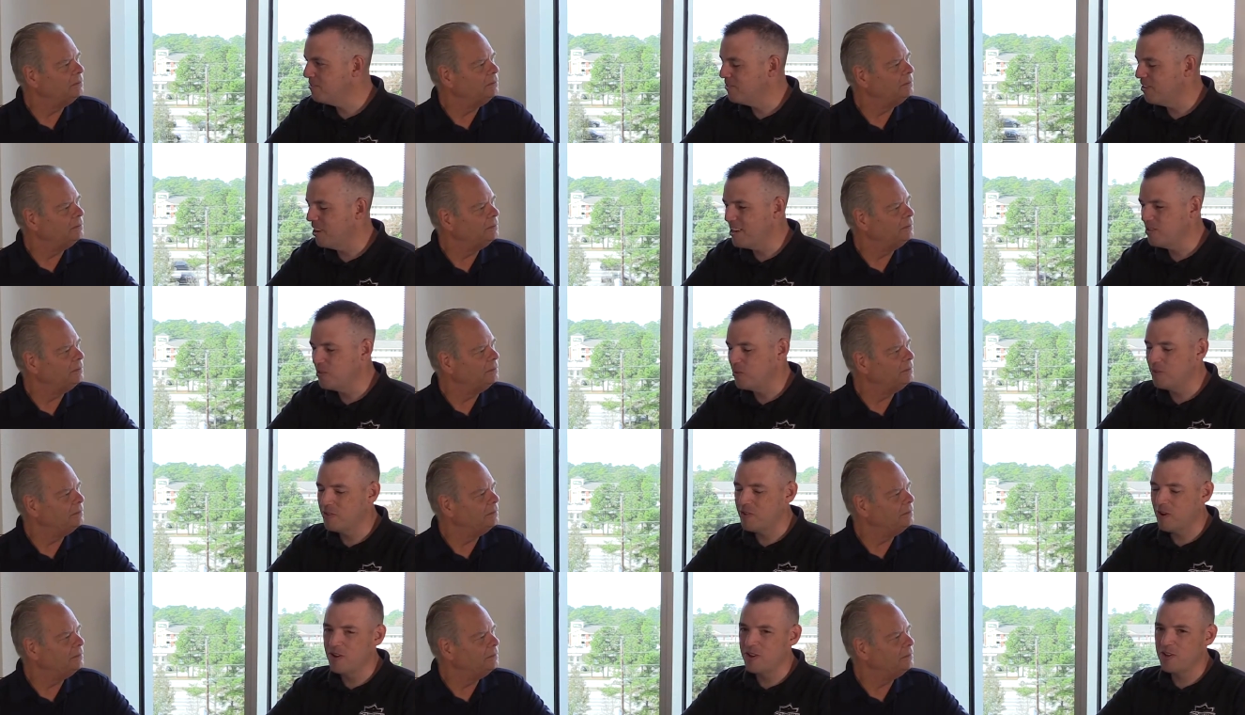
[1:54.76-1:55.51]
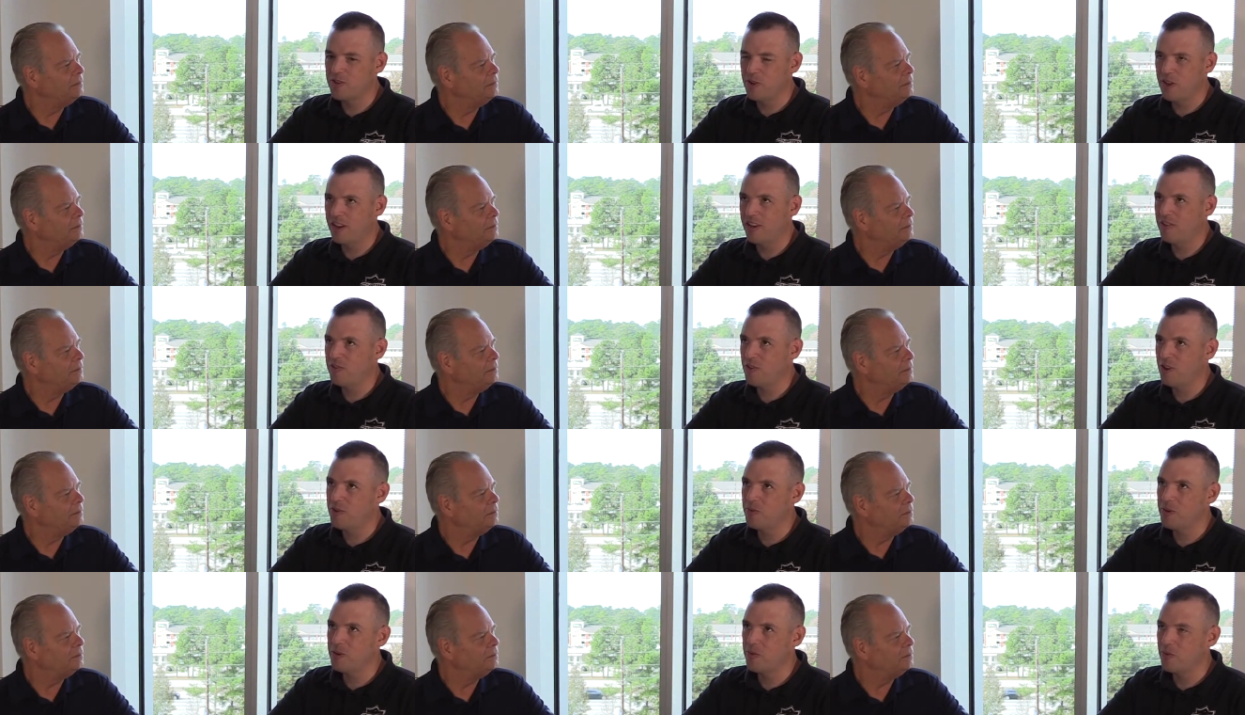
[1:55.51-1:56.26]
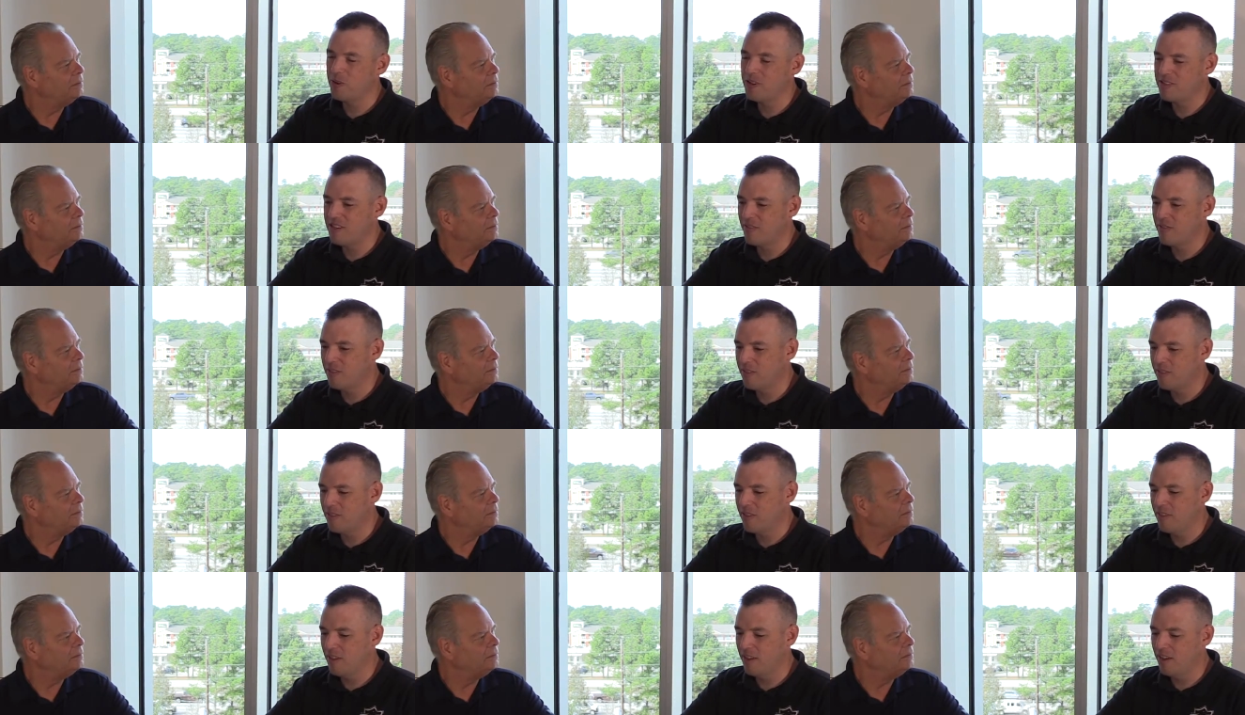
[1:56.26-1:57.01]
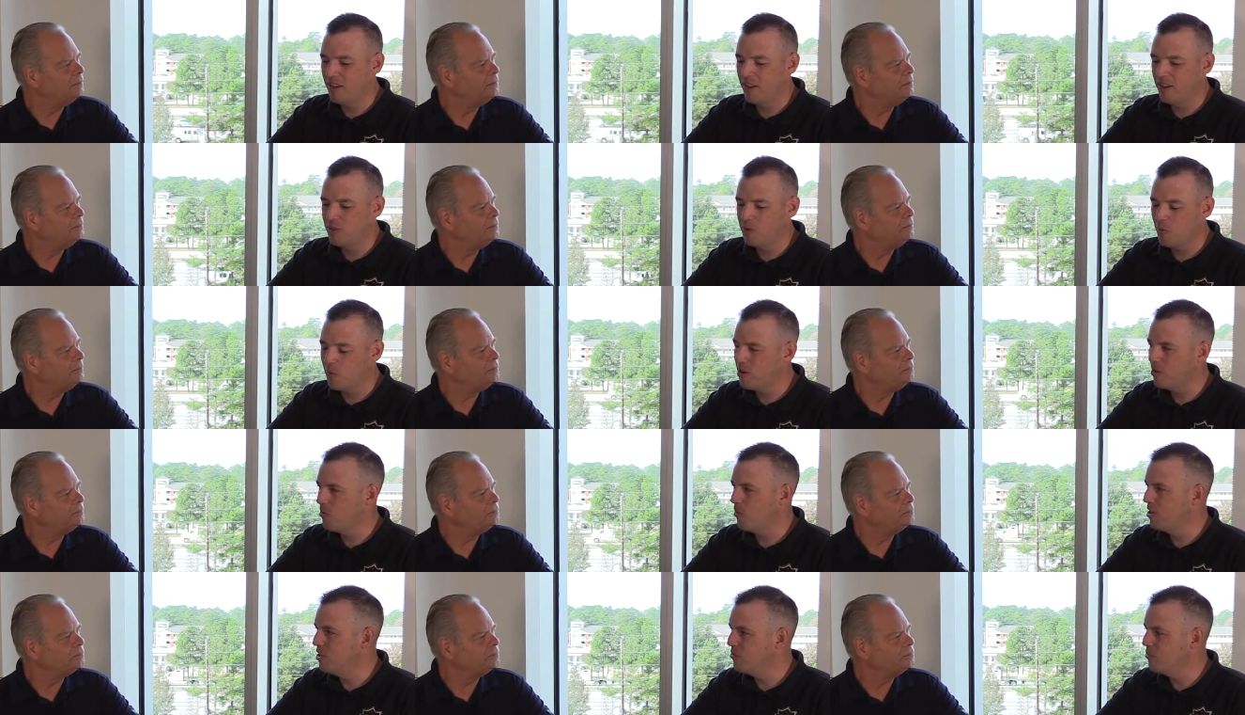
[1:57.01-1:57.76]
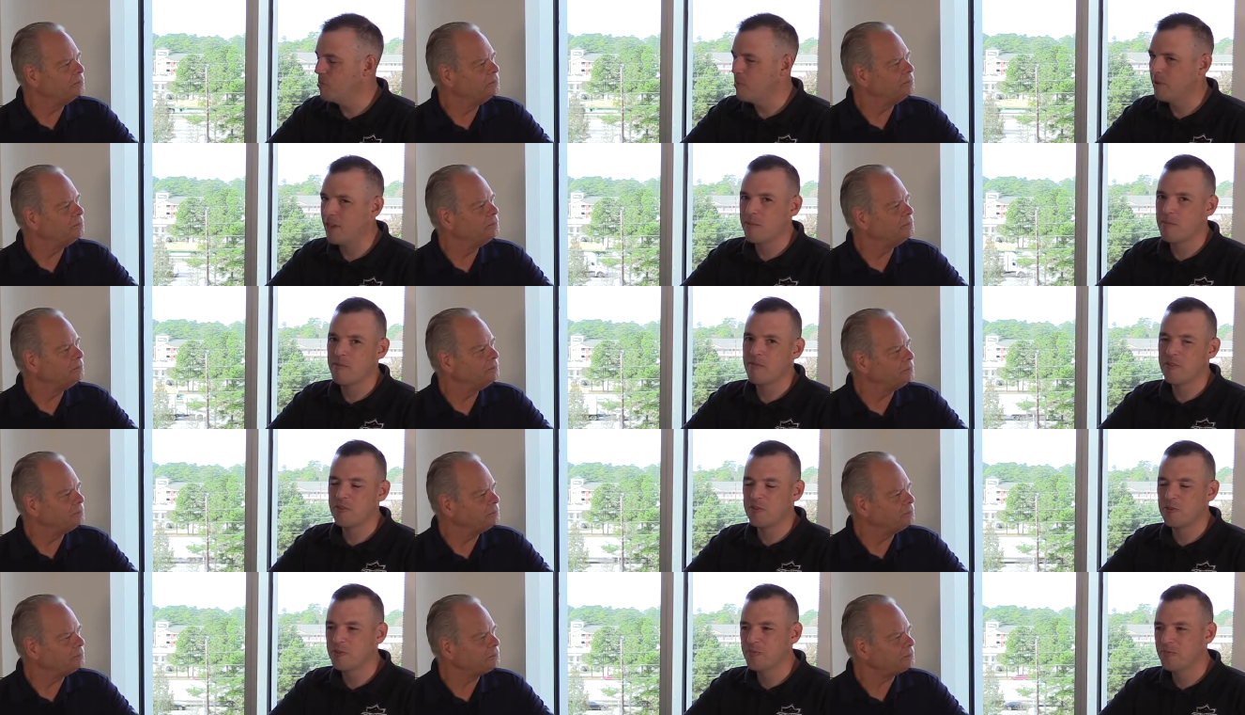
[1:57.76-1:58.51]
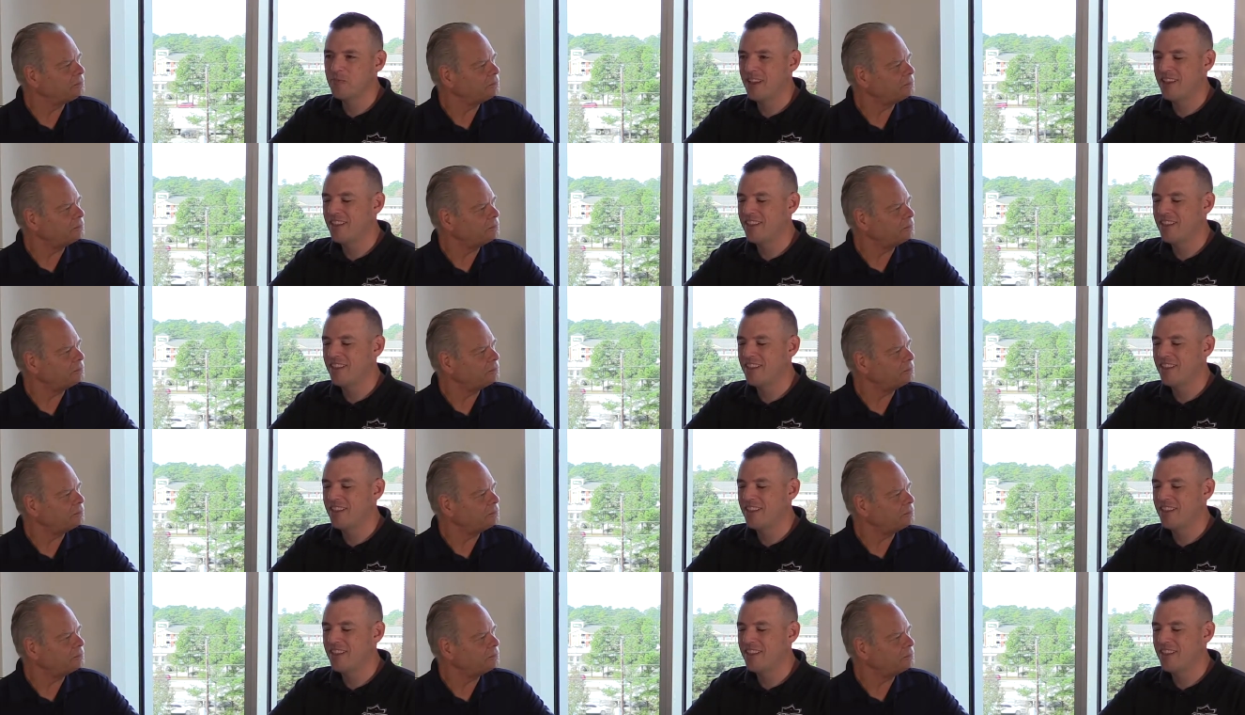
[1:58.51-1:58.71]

Speaker 1: right? So we started Jan January twenty-seventh, uh, twenty twenty is when we became official,